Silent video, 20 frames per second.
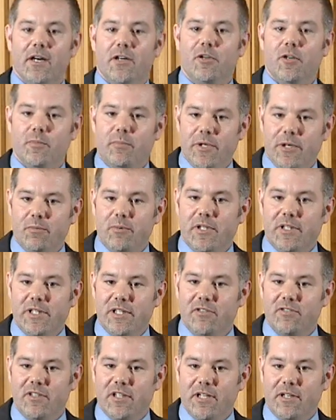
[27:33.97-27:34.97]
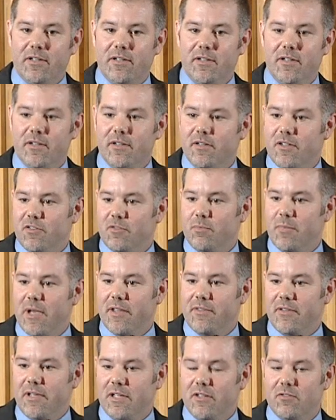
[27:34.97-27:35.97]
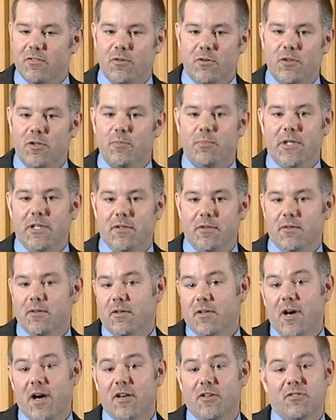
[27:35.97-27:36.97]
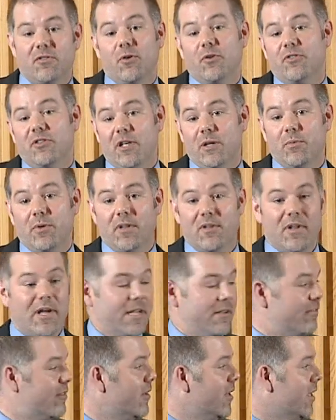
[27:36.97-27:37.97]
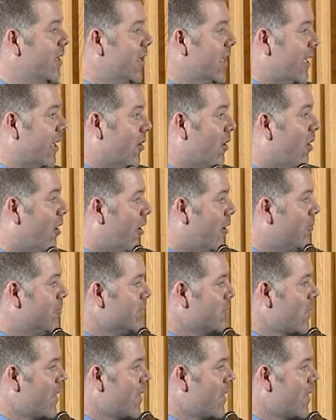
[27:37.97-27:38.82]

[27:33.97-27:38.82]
could be releasing this methane, so it could be not associated with life at all.